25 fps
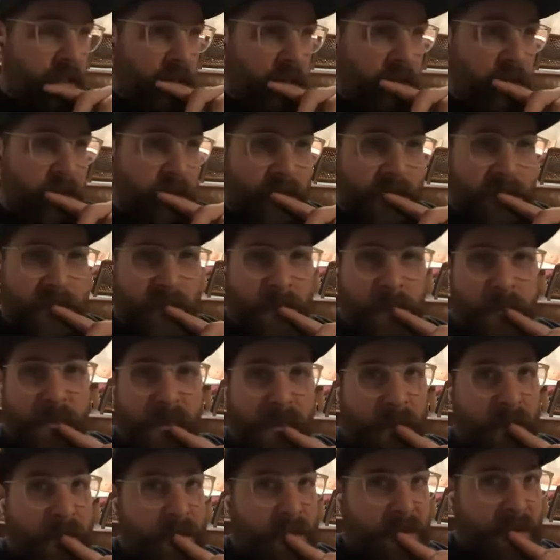you know. And
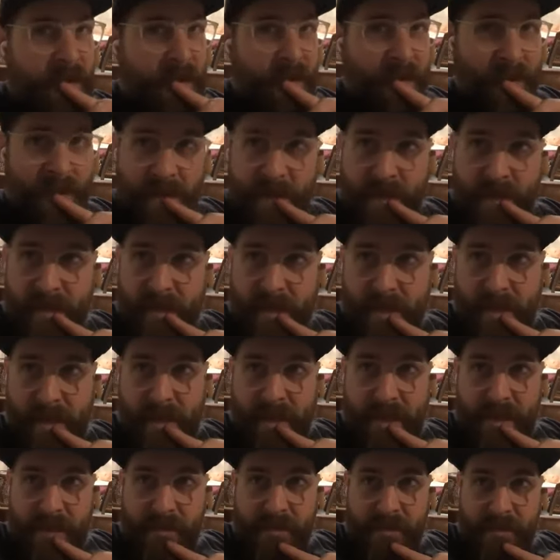sometimes you're
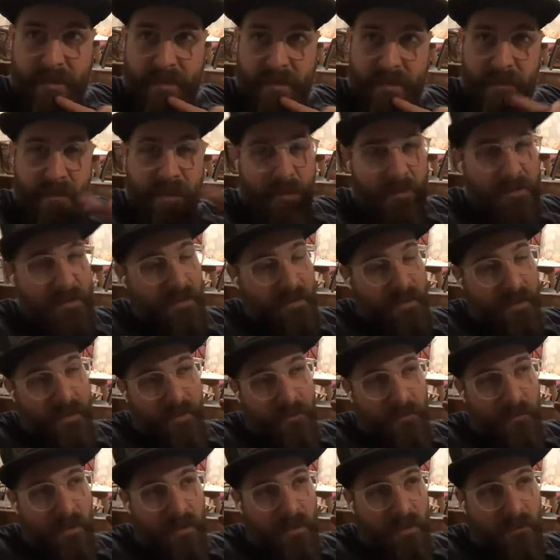like
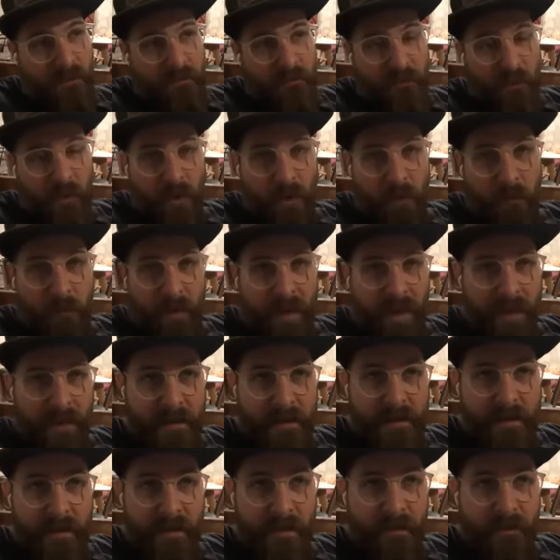really far
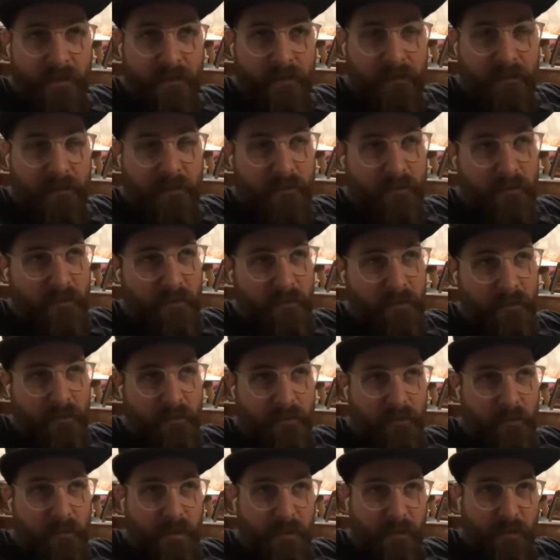past it
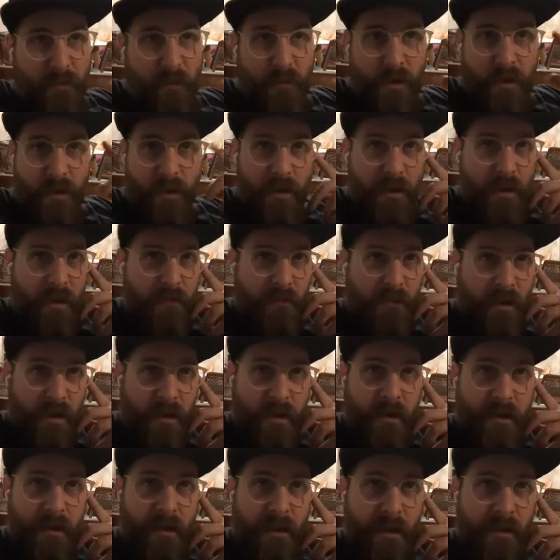before you can
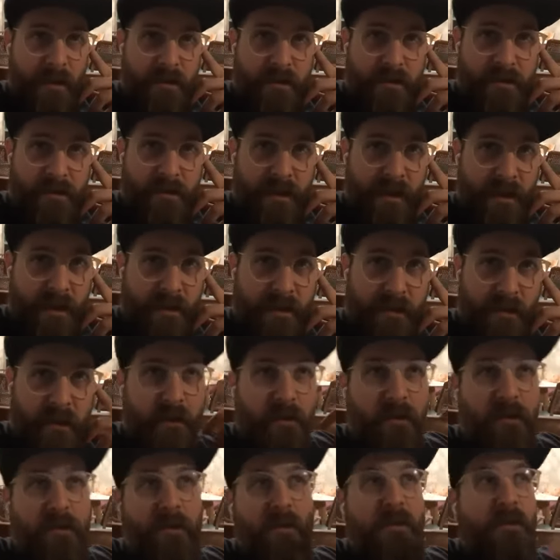recognize like
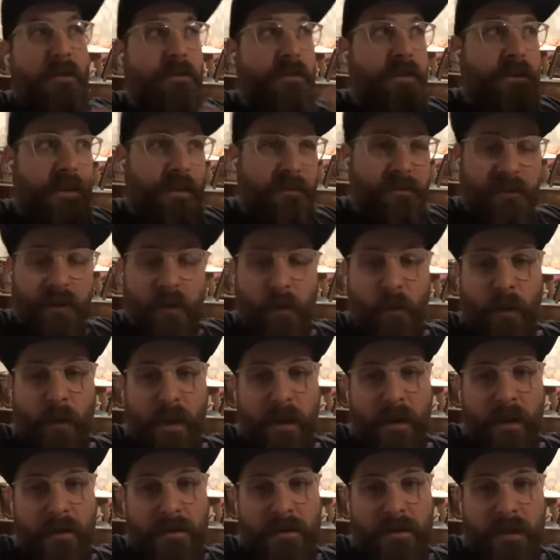all the different
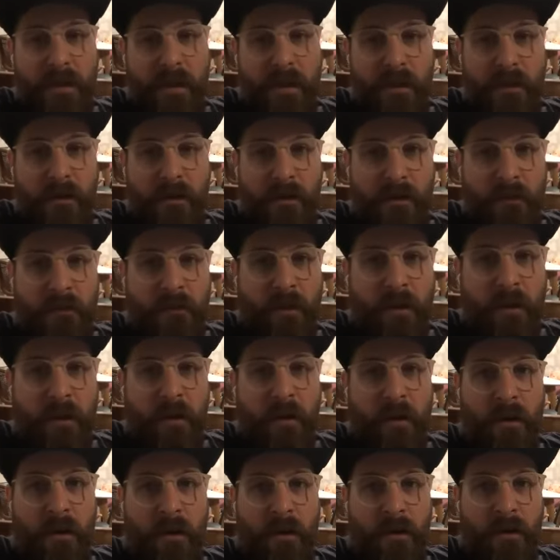ways that it could have
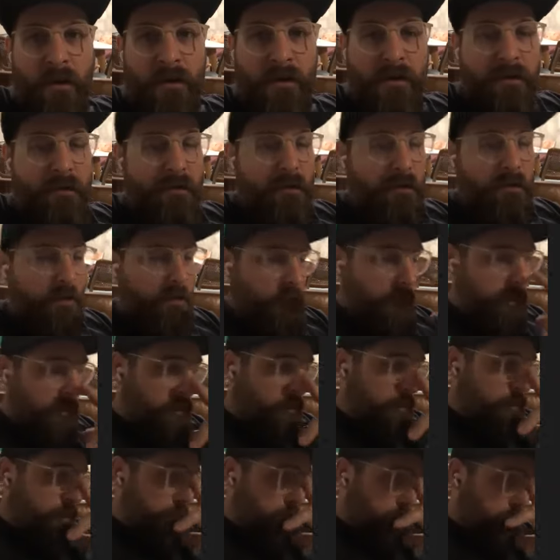gone,
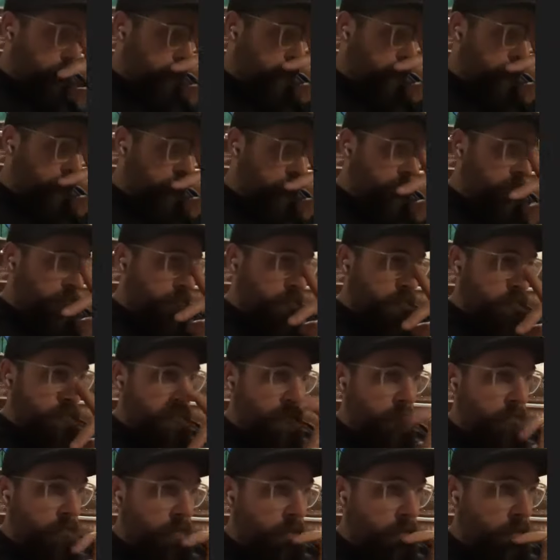you know.
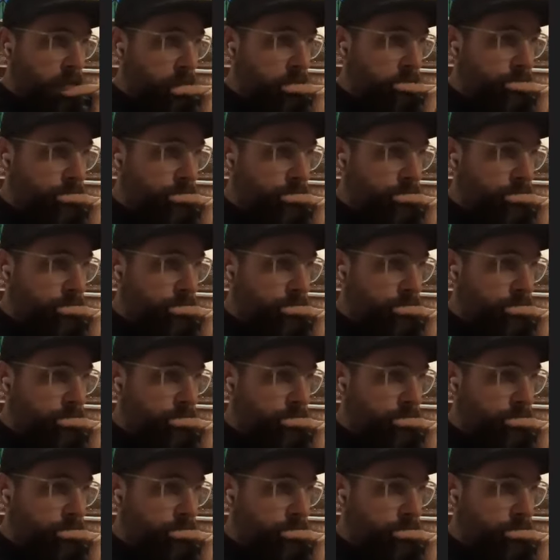um